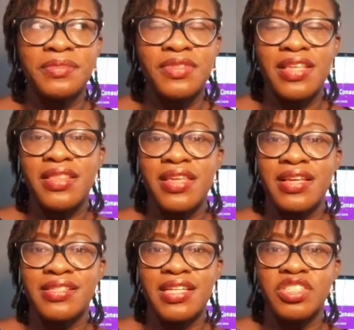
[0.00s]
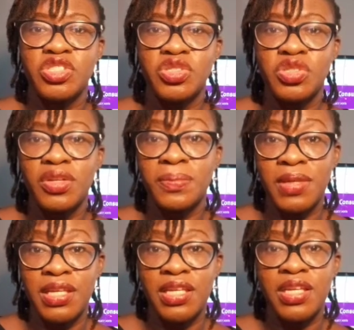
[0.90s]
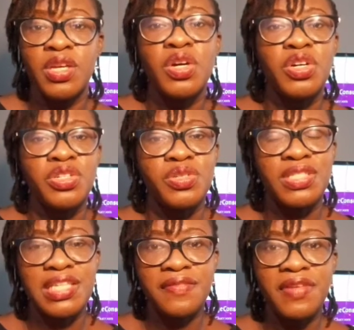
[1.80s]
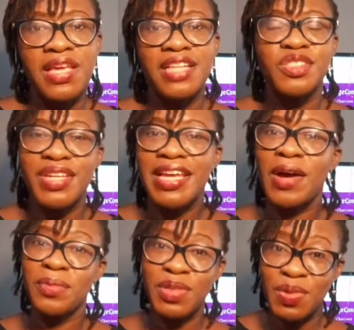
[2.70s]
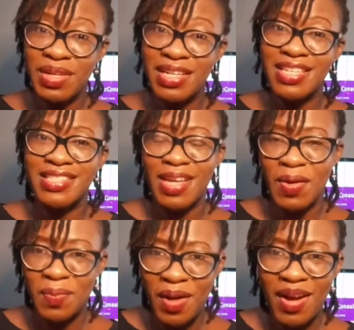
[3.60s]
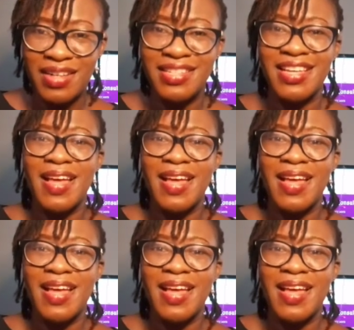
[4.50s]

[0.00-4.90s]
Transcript: 10 things that should not be on your CV, and today I'll be doing a second part